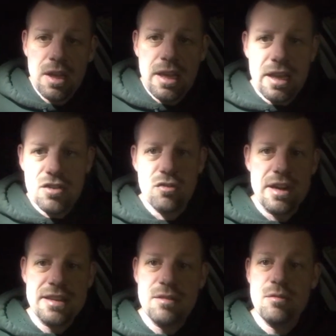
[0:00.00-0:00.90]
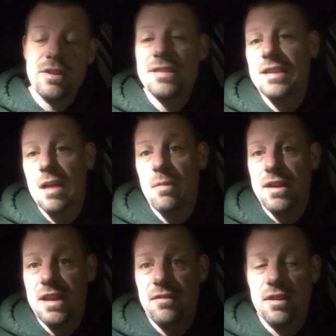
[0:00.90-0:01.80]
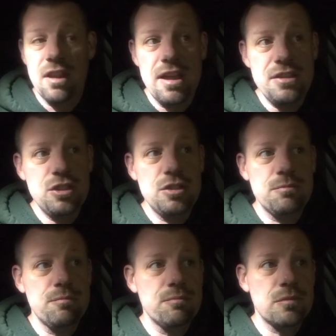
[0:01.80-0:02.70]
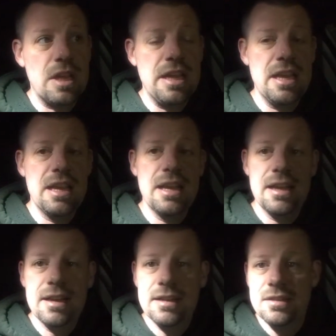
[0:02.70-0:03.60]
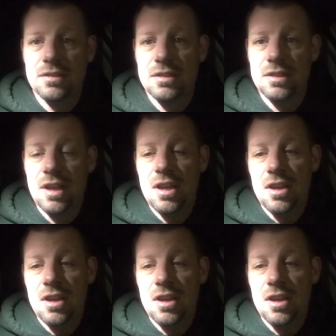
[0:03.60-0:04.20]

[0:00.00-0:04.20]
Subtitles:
and it's directed this time by David Leitch. And